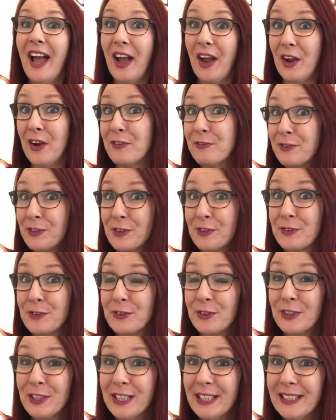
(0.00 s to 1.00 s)
If you're
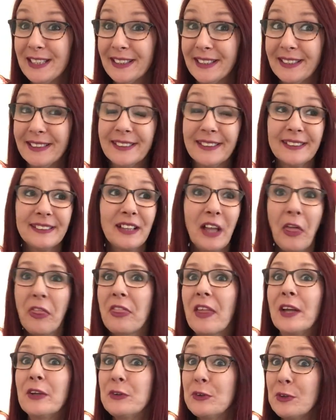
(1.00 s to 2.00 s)
new here,
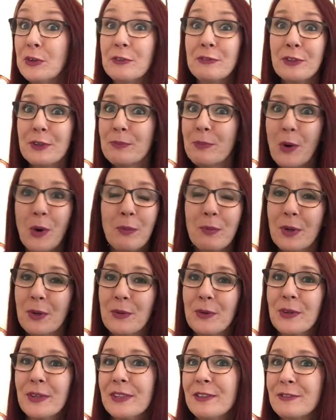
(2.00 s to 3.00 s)
thank you for popping
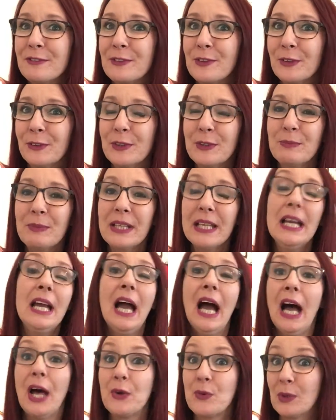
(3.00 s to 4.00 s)
on and following me.
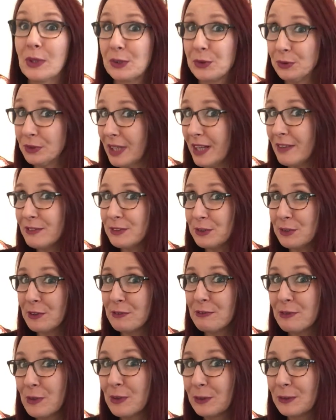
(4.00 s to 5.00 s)
I know I don't have a lot of
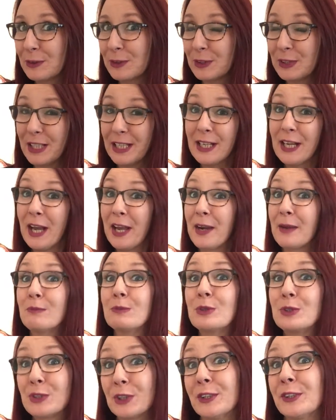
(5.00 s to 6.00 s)
followers yet and I'm
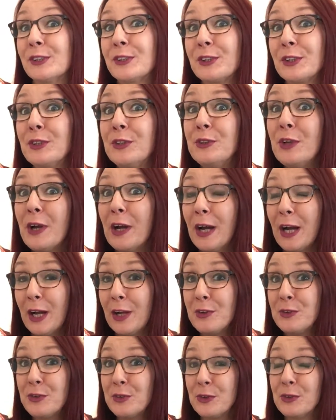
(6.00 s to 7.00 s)
just a
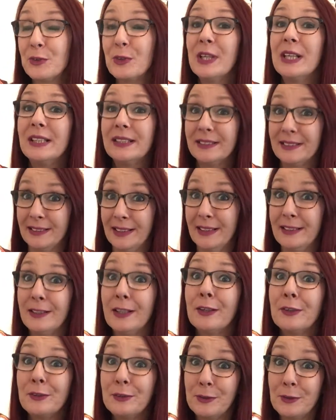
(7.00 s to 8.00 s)
new knitting
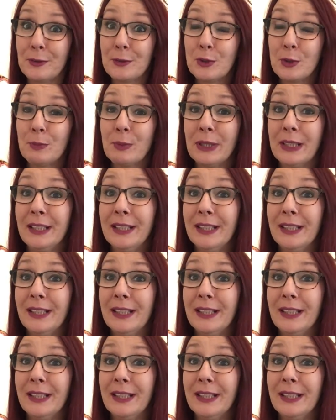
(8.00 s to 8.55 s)
YouTuber.